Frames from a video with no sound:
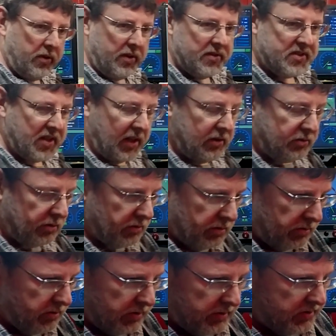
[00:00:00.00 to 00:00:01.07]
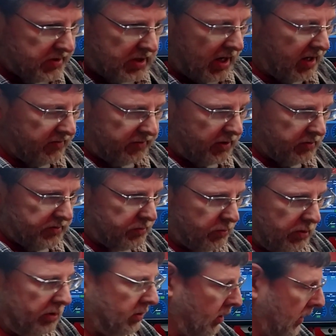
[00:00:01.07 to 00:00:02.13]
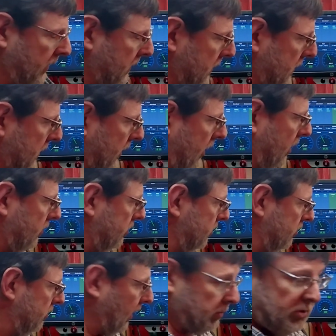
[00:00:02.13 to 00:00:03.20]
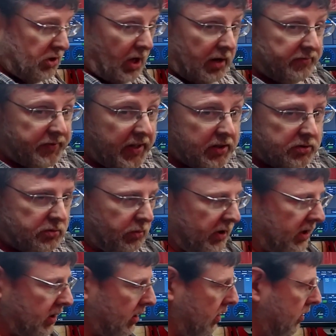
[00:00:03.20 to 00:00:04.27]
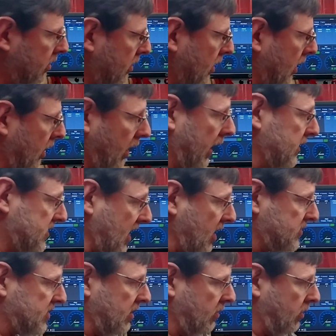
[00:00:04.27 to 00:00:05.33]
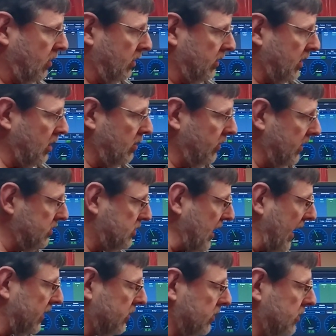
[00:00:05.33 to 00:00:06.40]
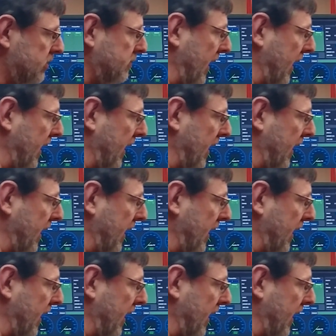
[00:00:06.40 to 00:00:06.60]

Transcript: of the sensors and stuff because I'm just not finished with it. And it's also going to do injectors